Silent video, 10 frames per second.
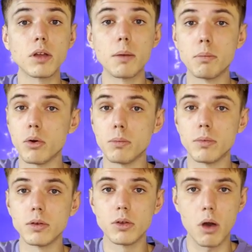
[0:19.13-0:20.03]
and boom,
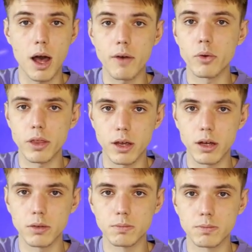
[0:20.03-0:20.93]
you are halfway there.
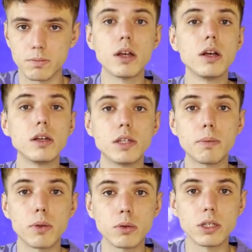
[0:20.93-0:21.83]
Zip
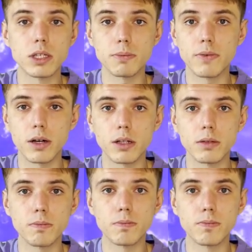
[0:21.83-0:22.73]
through the zip file,
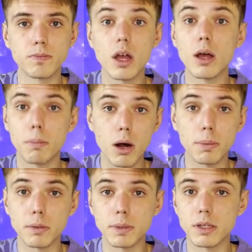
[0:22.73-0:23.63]
pop
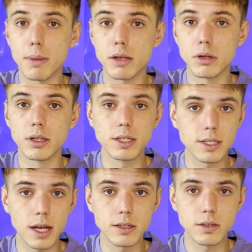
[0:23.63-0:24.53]
open the manual
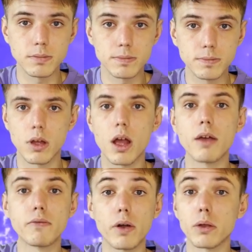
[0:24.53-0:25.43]
inside,
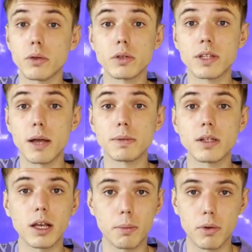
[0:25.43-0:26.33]
and follow those steps
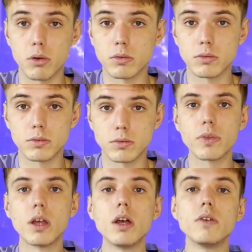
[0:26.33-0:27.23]
like a pro.
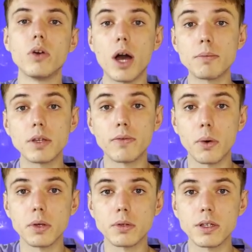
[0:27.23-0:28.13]
For
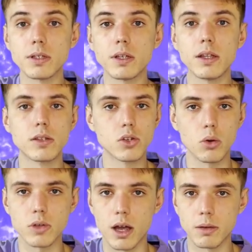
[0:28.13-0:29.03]
MT4 users, it's
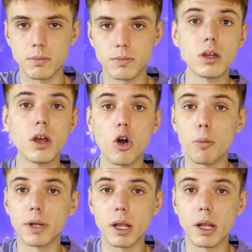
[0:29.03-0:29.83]
showtime. Open